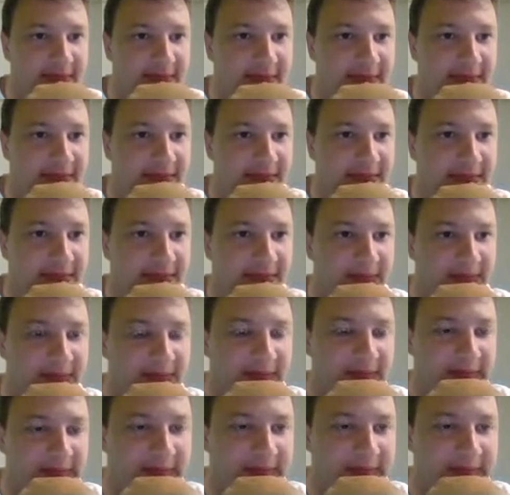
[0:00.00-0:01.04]

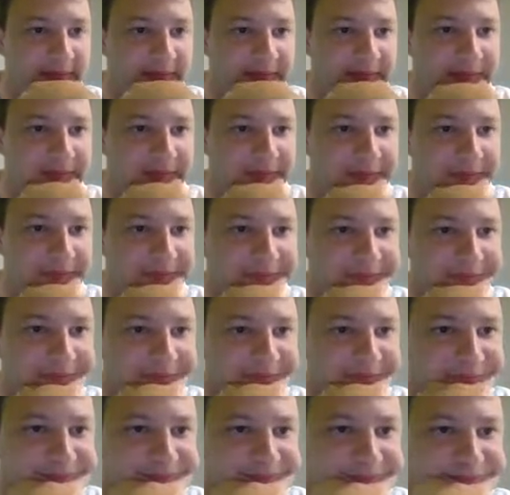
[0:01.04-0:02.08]

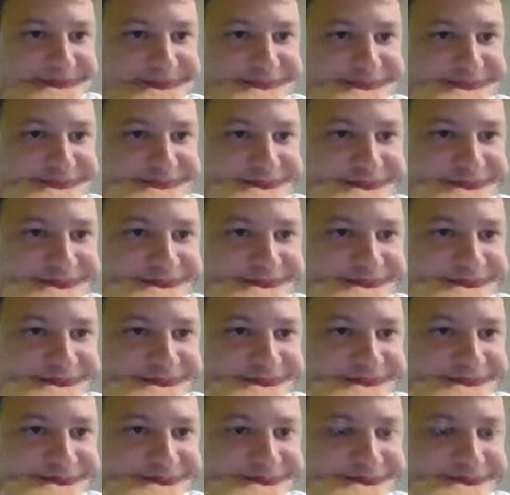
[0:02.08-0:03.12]

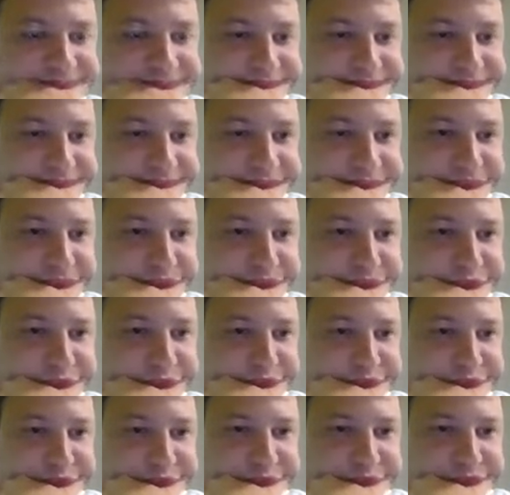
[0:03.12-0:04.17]

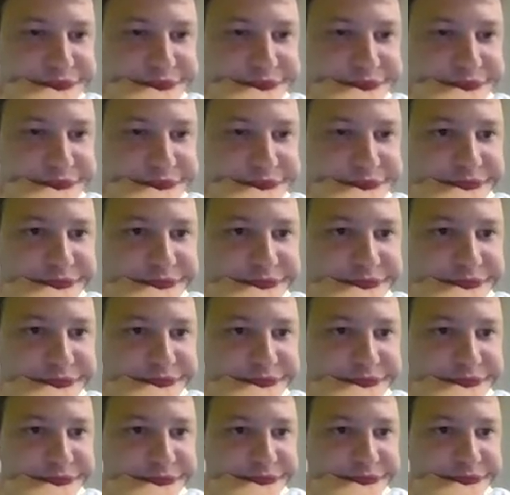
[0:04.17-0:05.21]

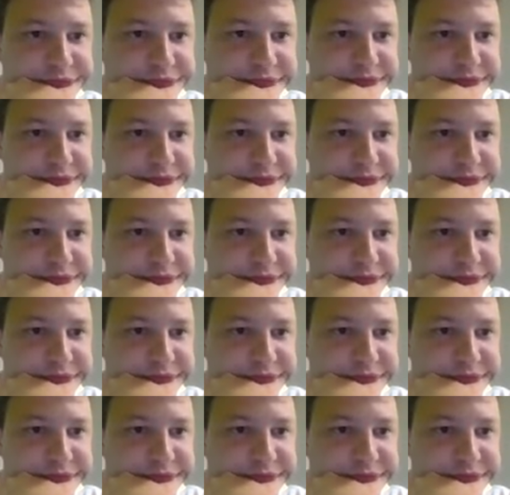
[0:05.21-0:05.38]
(no one is talking)